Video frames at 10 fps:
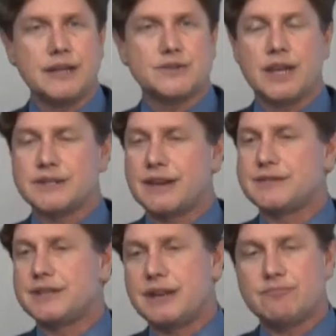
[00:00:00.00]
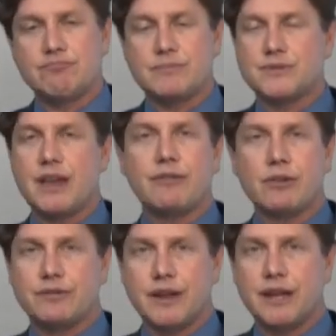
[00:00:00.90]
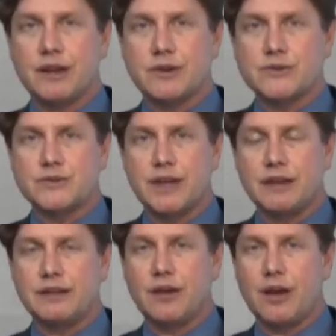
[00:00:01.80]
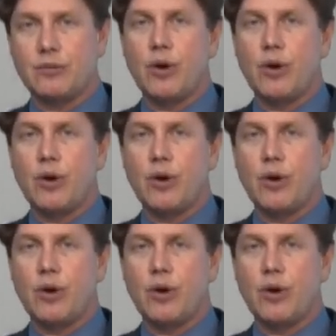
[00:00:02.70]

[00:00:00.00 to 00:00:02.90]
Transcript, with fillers: these days I've seen several videos that uh,